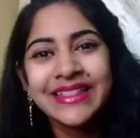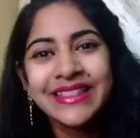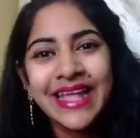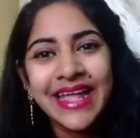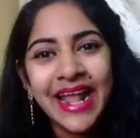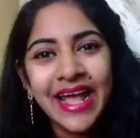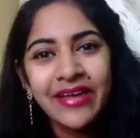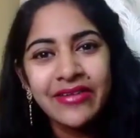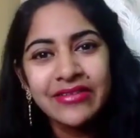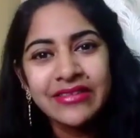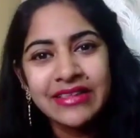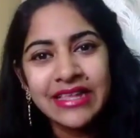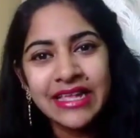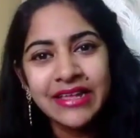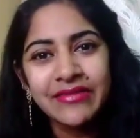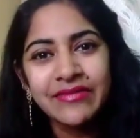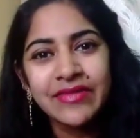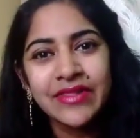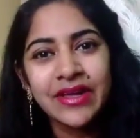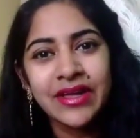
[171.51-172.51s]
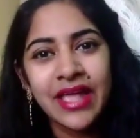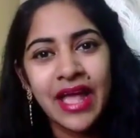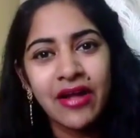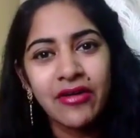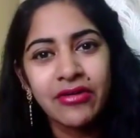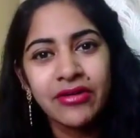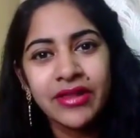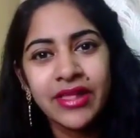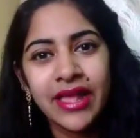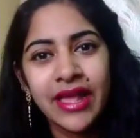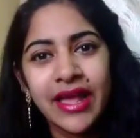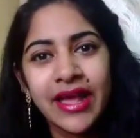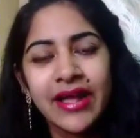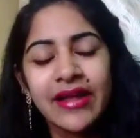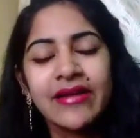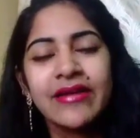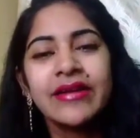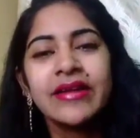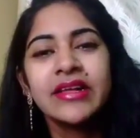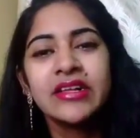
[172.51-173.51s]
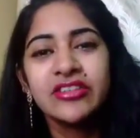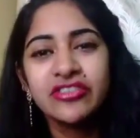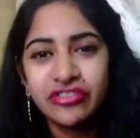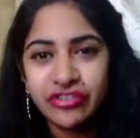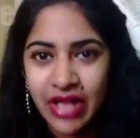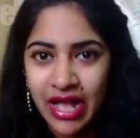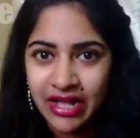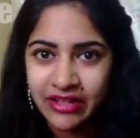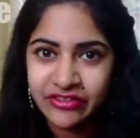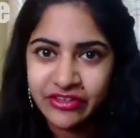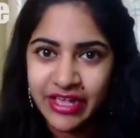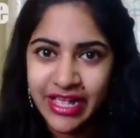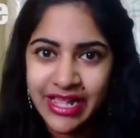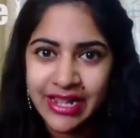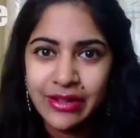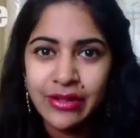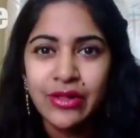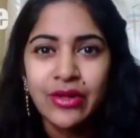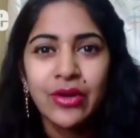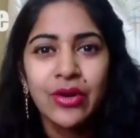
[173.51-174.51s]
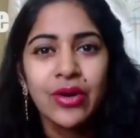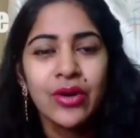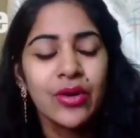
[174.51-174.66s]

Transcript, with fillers: Then I received the Karen Care Char Gel